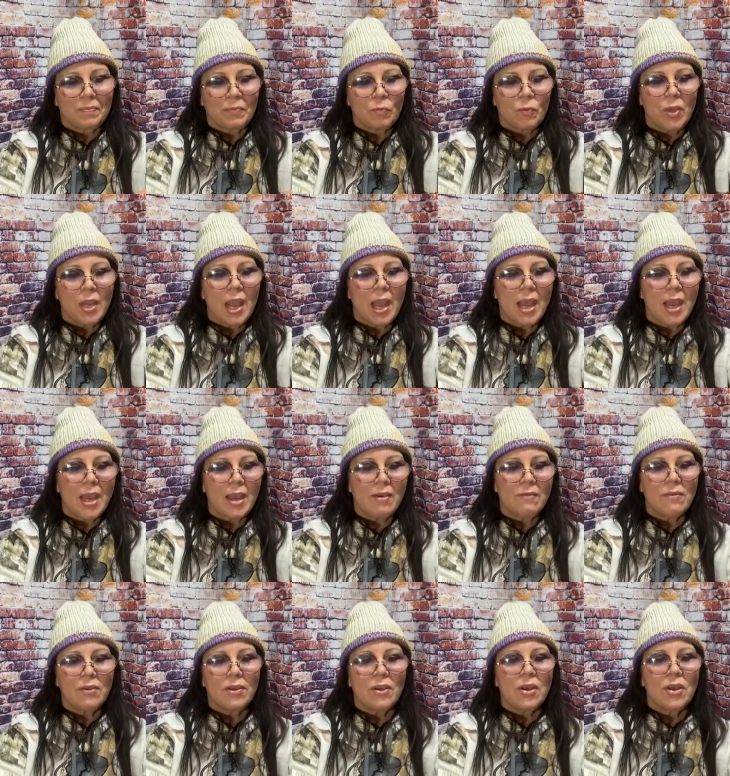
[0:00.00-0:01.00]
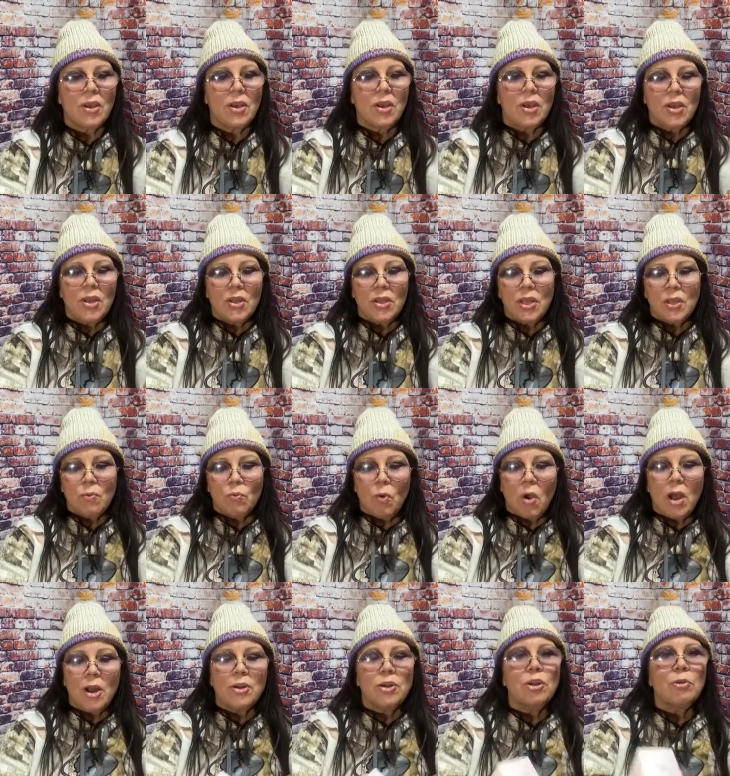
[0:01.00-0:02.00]
we have the
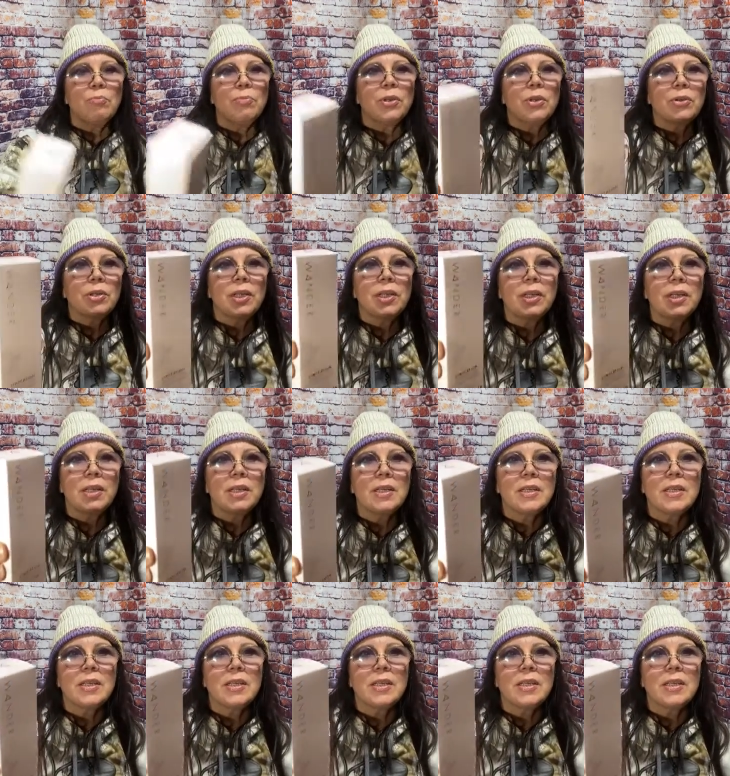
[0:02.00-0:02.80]
Wander Beauty